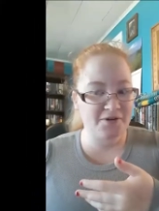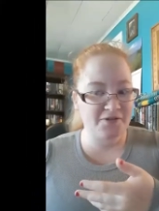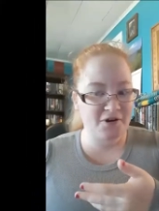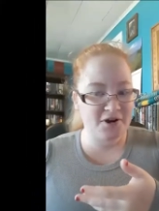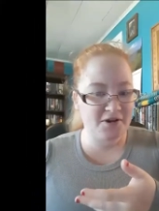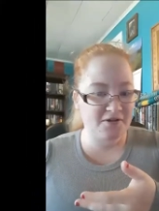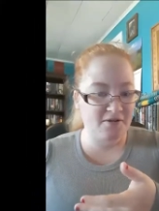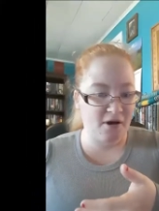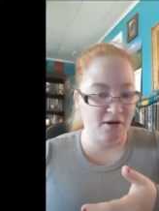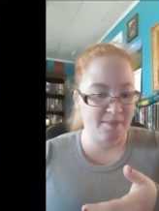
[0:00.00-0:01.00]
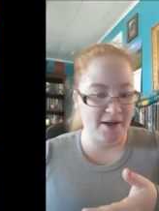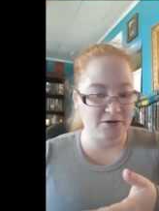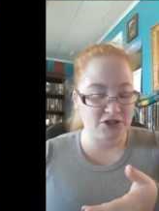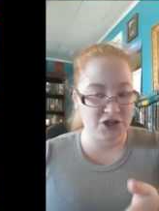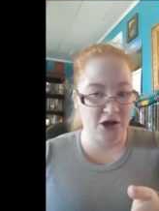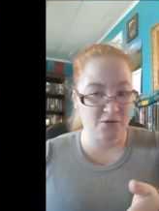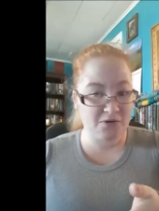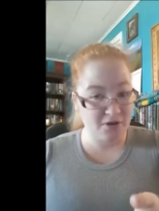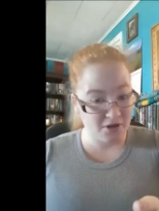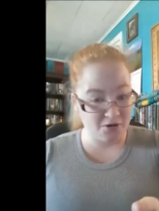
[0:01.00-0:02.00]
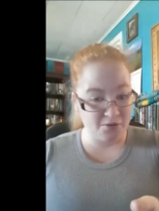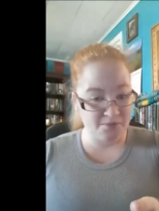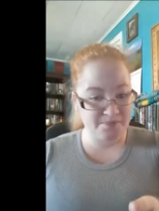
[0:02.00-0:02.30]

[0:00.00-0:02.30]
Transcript: starting to talk about Joe too.